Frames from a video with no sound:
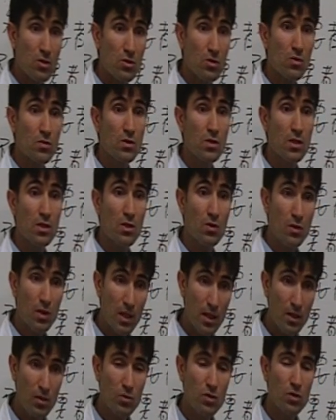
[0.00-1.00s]
So we said,
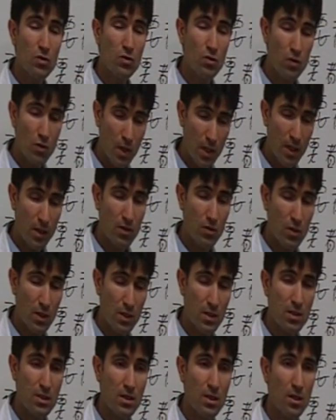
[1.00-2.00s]
okay, we try to
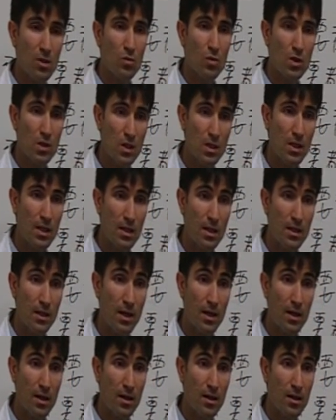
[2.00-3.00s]
understand what yin and
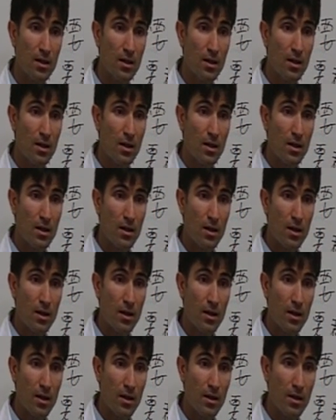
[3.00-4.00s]
yang.
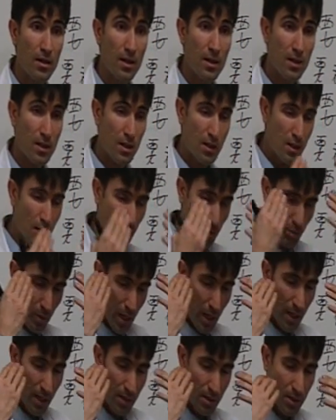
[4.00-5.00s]
Like in our
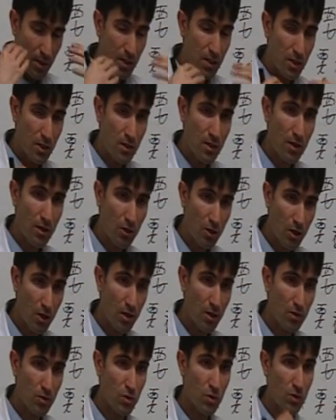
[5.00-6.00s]
mind, in our
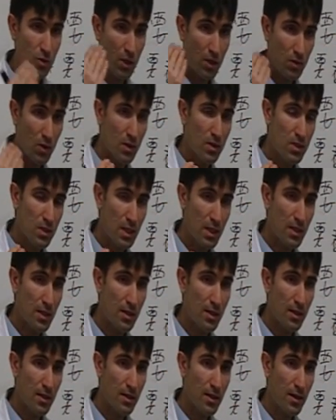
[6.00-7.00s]
heart, we try to understand
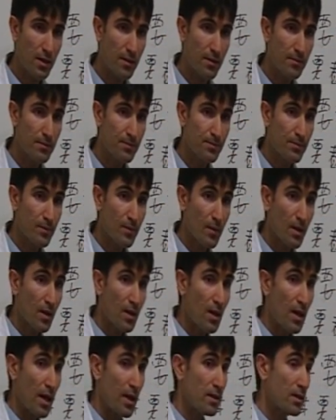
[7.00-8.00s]
yin and yang.
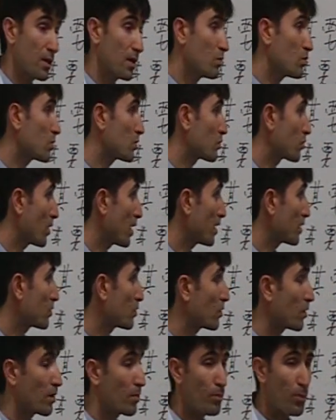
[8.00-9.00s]
And then we try
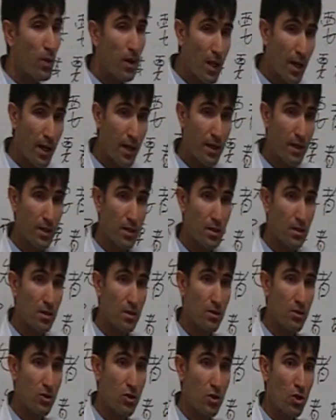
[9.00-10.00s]
to apply it
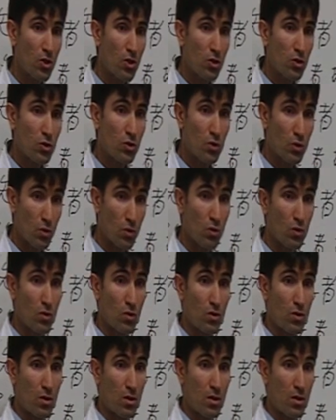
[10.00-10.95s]
to